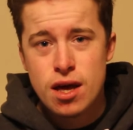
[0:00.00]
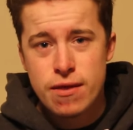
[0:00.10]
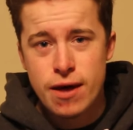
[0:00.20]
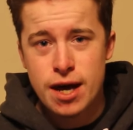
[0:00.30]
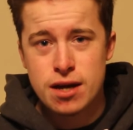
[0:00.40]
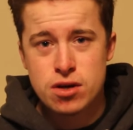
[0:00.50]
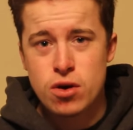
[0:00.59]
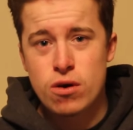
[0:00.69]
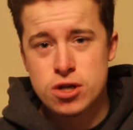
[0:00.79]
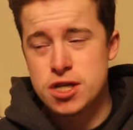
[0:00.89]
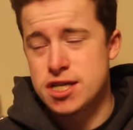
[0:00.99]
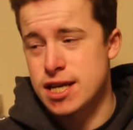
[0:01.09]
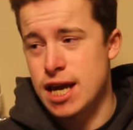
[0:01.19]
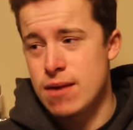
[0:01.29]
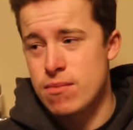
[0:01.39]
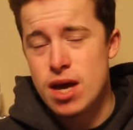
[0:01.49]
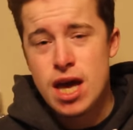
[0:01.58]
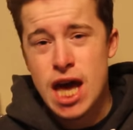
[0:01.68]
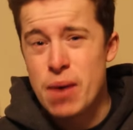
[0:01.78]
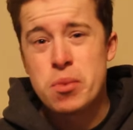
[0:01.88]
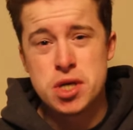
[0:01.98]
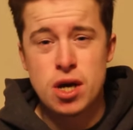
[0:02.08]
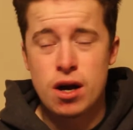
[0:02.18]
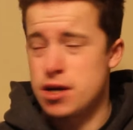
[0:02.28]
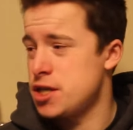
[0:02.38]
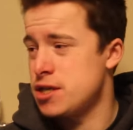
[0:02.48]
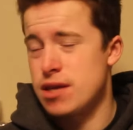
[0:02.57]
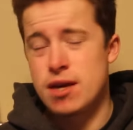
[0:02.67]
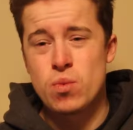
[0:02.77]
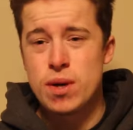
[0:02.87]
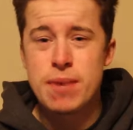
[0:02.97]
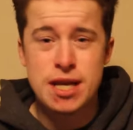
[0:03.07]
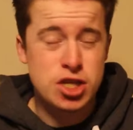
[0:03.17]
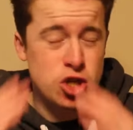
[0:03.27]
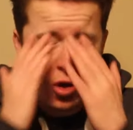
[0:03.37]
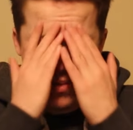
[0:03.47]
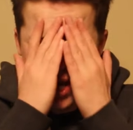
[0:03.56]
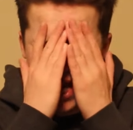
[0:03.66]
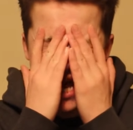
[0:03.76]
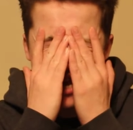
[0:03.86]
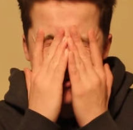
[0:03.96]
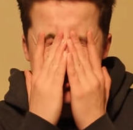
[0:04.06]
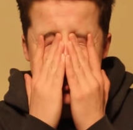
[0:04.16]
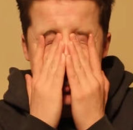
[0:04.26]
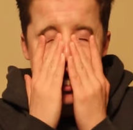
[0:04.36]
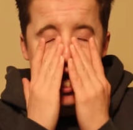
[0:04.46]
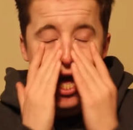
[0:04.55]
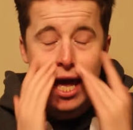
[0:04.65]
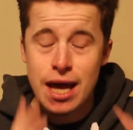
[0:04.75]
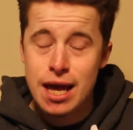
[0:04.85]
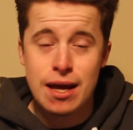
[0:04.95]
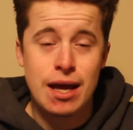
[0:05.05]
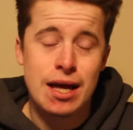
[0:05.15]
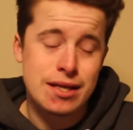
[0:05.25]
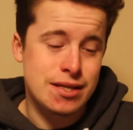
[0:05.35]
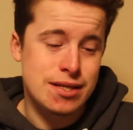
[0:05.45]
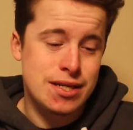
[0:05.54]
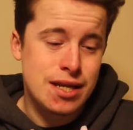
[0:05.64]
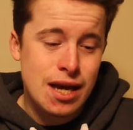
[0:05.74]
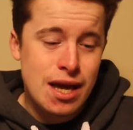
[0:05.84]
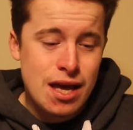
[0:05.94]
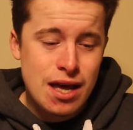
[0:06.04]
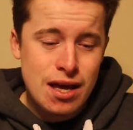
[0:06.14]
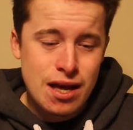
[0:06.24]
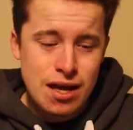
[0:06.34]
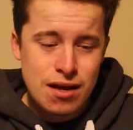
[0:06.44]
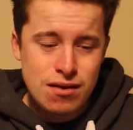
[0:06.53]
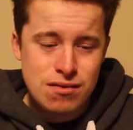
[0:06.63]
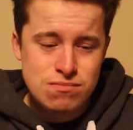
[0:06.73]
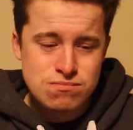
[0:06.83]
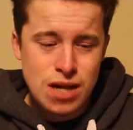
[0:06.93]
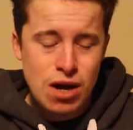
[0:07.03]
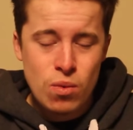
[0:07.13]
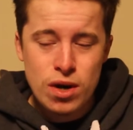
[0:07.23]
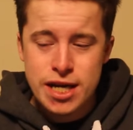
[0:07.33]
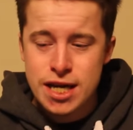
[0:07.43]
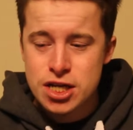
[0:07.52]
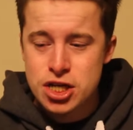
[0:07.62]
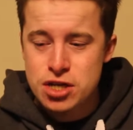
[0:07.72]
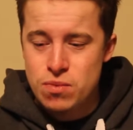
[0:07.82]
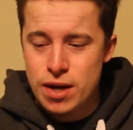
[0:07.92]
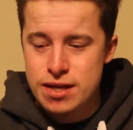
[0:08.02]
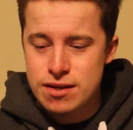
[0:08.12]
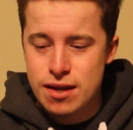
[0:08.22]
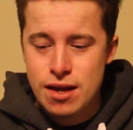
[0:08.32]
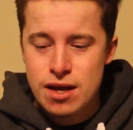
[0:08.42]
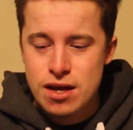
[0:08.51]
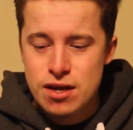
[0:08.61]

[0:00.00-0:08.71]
that cost us the game. It was us. Like, we made too many errors. And at one each, when